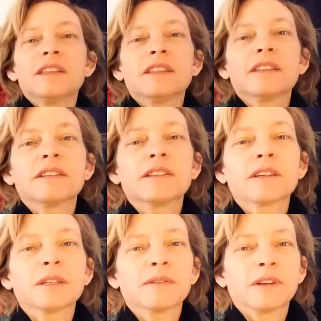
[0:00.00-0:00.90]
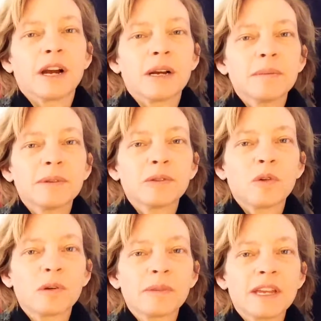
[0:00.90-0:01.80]
Six of Cups
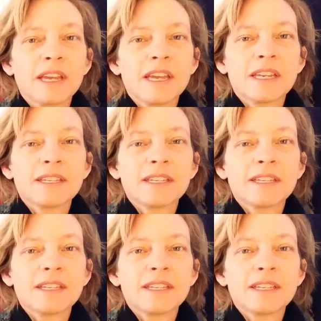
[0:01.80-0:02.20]
normally is